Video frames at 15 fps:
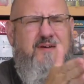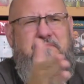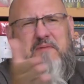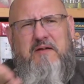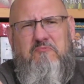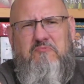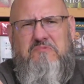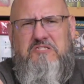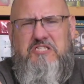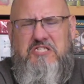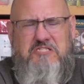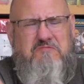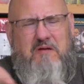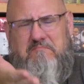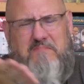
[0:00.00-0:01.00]
I'm
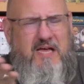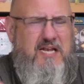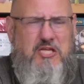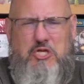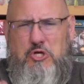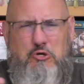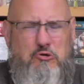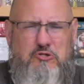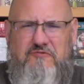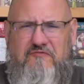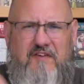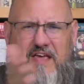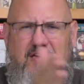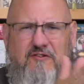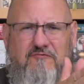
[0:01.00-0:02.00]
not a huge
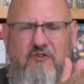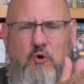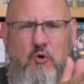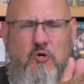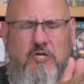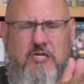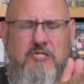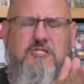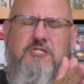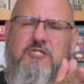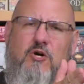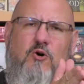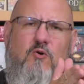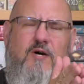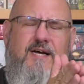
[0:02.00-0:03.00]
fan of horror,
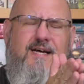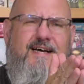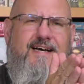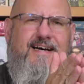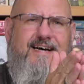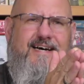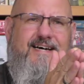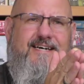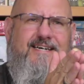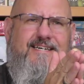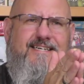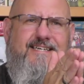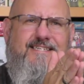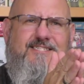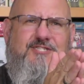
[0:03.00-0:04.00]
so
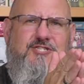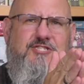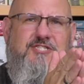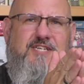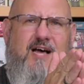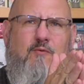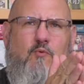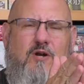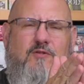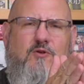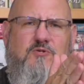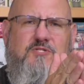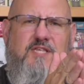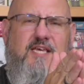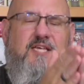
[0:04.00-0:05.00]
it's just not one of
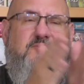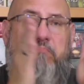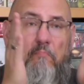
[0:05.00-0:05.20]
those things.